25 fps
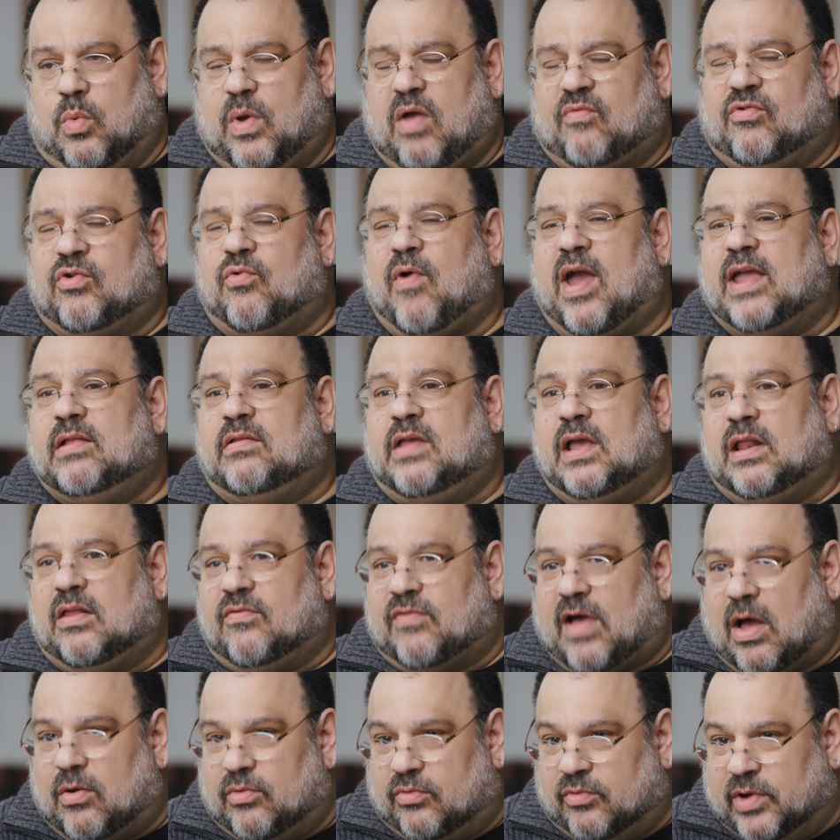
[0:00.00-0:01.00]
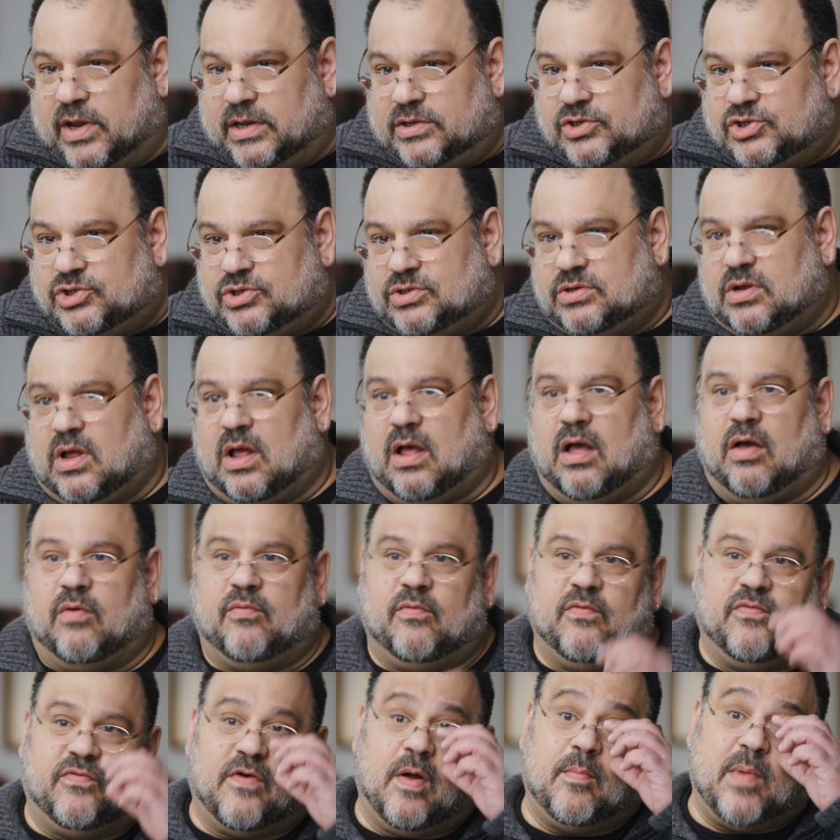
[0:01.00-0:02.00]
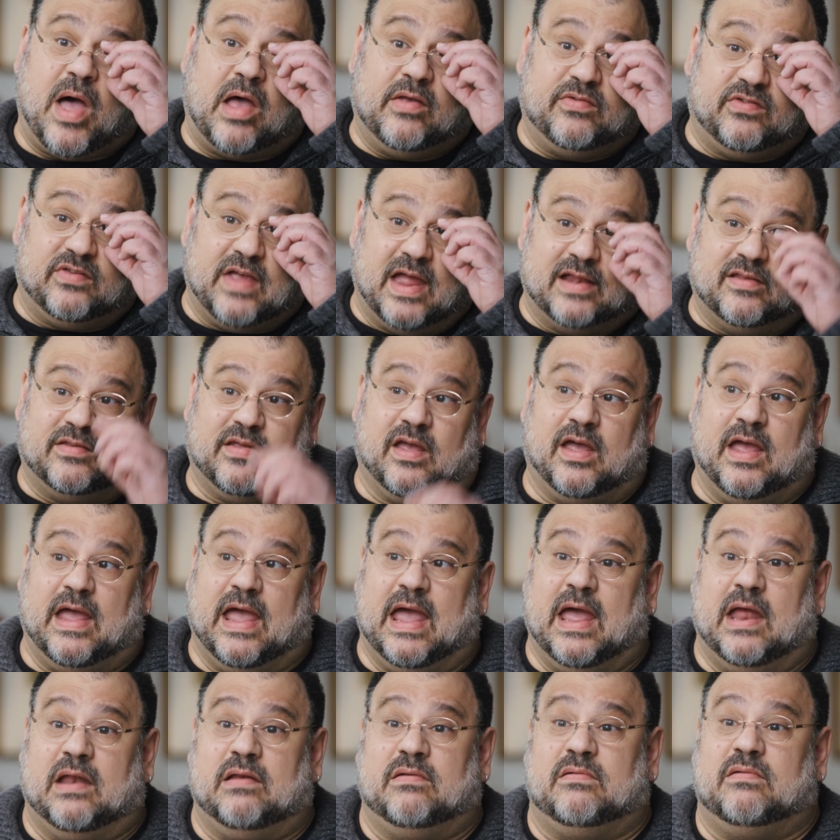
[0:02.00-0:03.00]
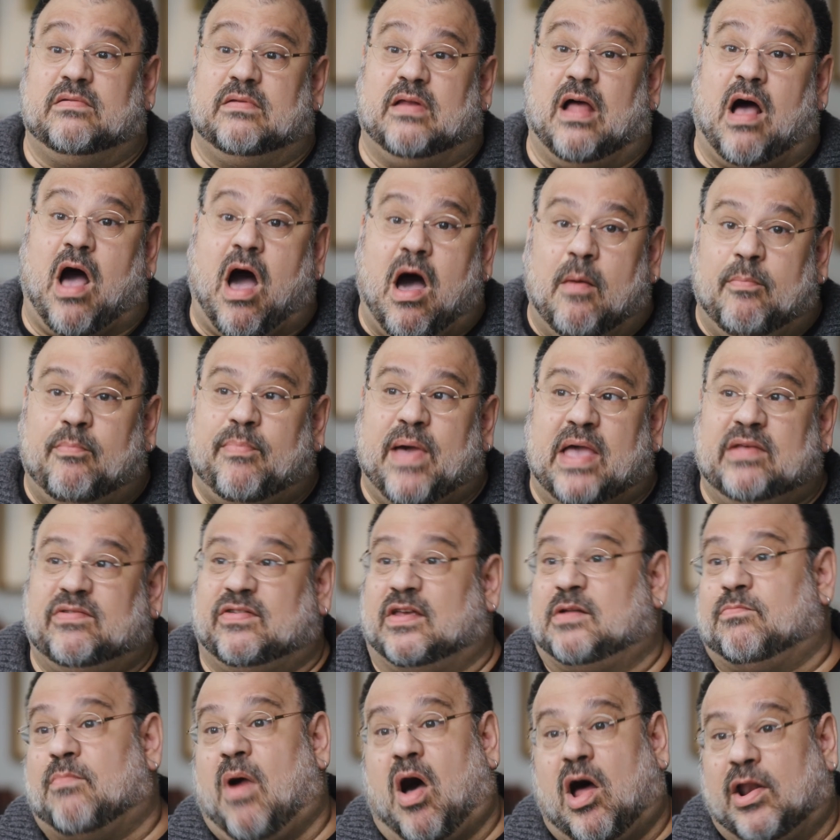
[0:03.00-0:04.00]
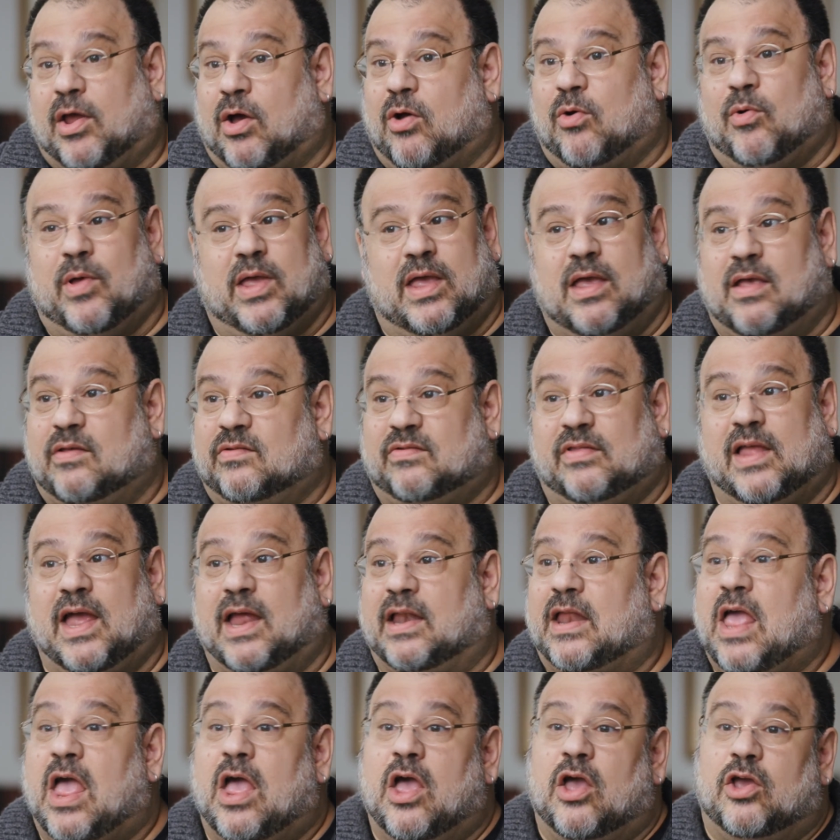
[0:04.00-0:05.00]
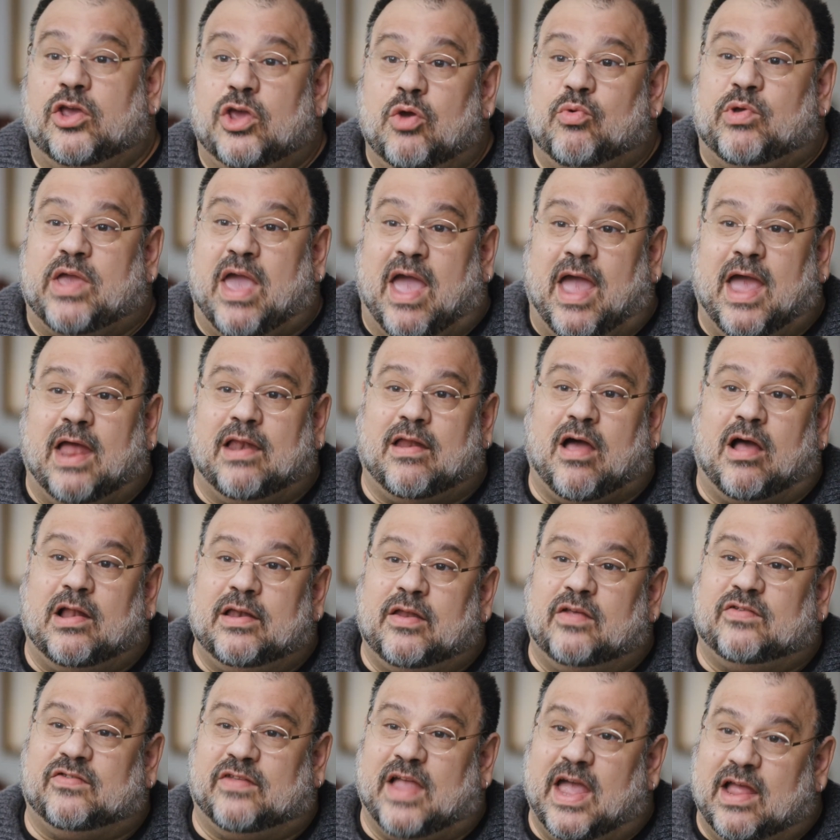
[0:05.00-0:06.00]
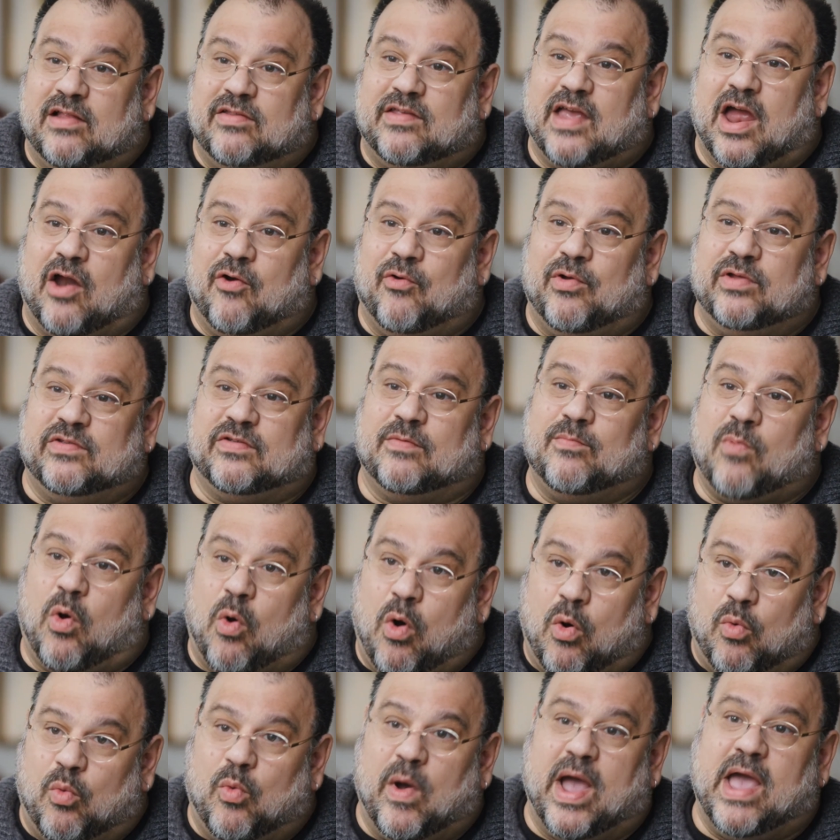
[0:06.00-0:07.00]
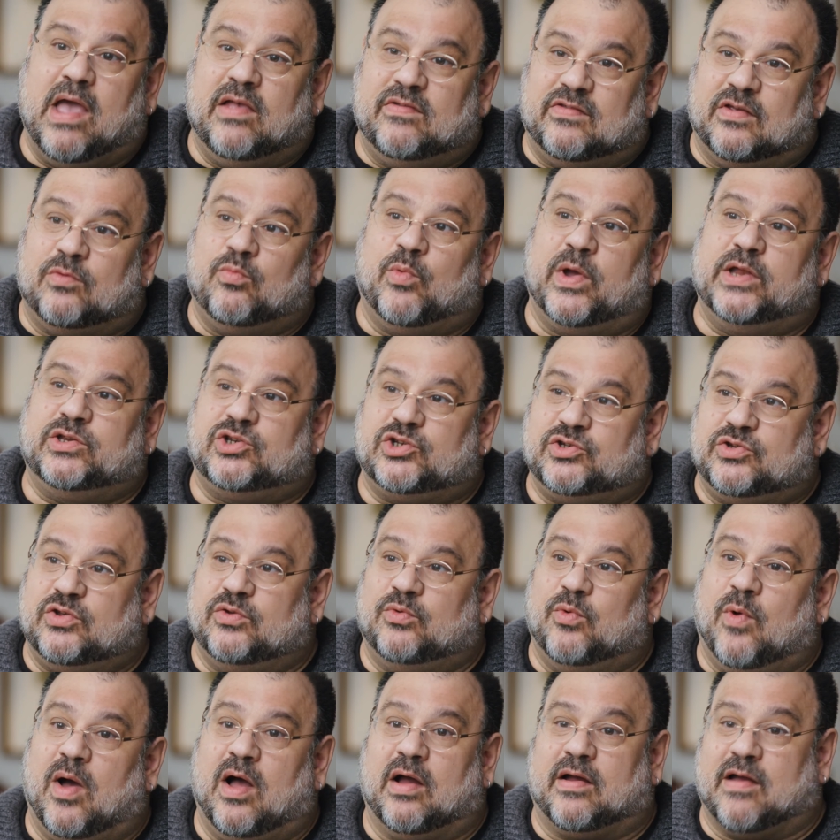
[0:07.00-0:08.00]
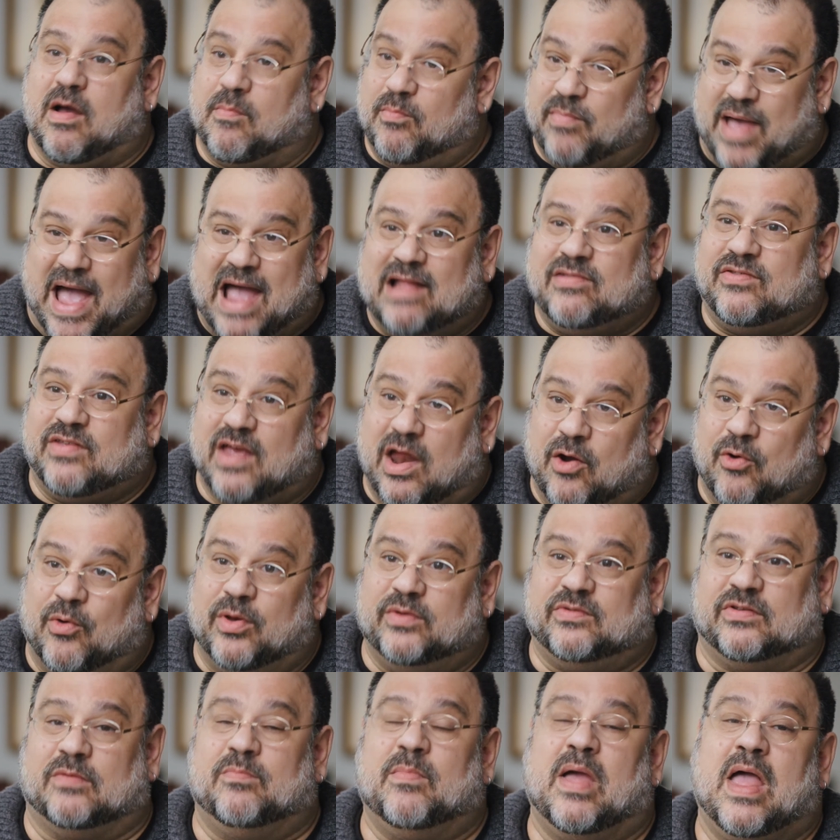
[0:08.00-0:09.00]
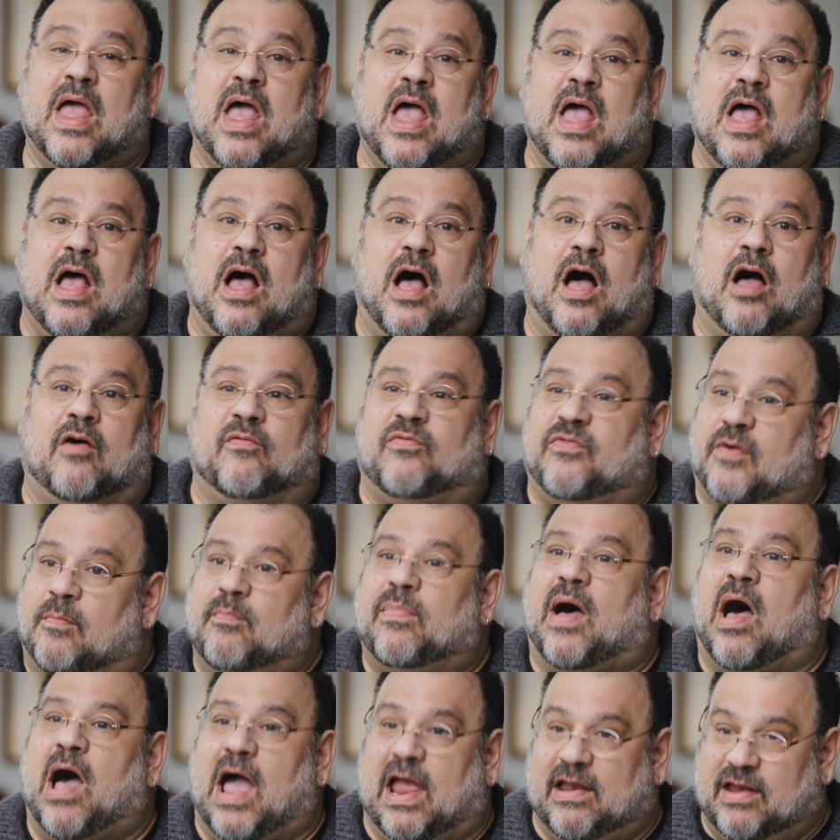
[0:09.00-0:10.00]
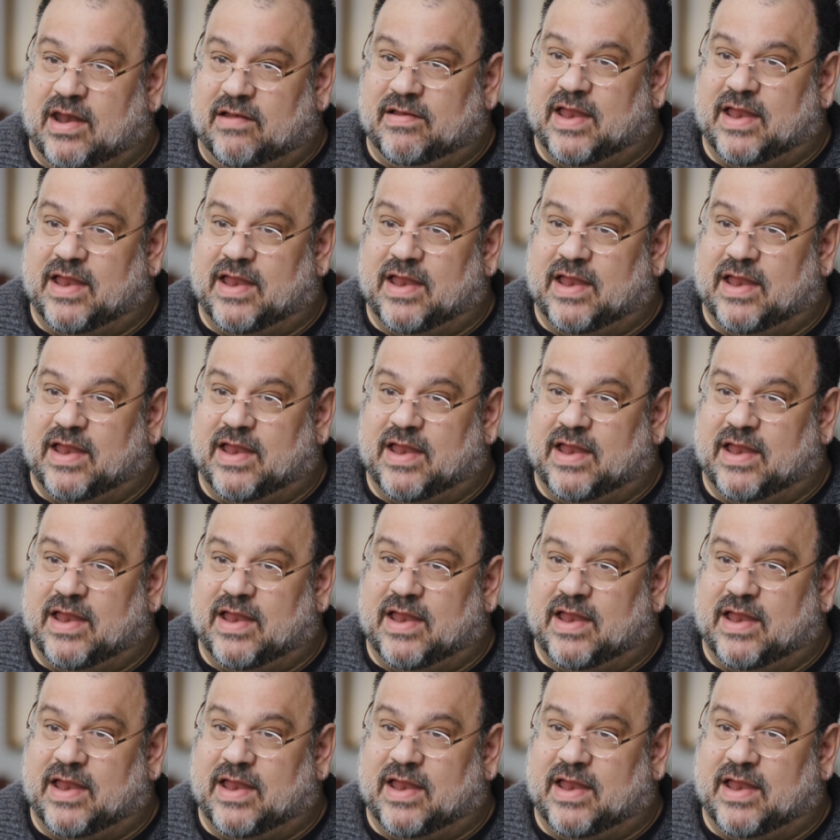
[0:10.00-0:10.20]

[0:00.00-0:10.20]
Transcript: We have a great deal of outreach from our centre, and our basic motto is that you can't understand terrorism or ways in which to combat terrorism from behind the